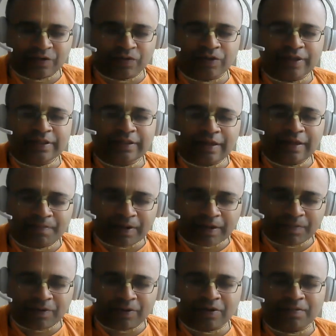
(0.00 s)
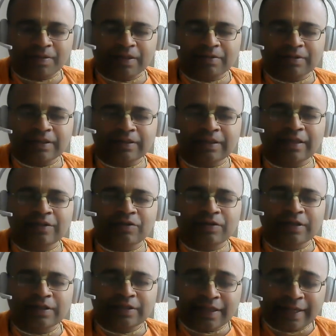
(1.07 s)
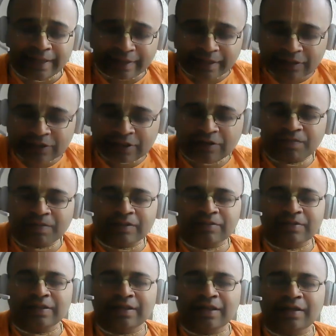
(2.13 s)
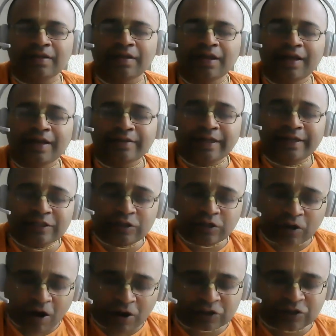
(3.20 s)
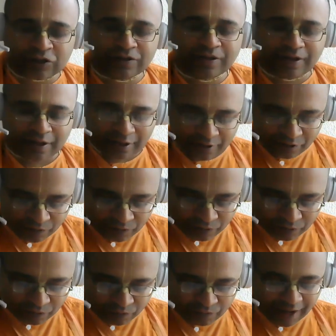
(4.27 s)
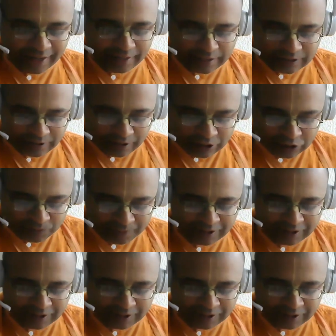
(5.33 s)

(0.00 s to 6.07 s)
The original purport of Bhagavad Gita, the original intention of Bhagavad Gita, that is lost. Why it is lost?